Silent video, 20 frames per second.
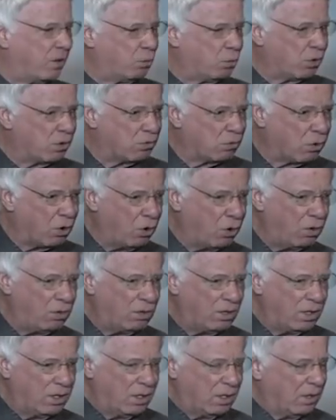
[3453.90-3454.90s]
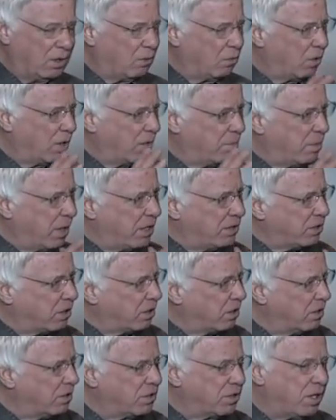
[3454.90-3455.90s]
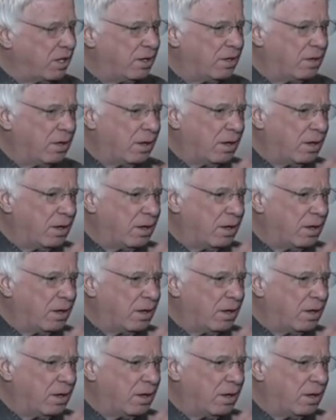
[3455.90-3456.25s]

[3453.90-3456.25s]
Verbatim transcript: word role. What I basically said,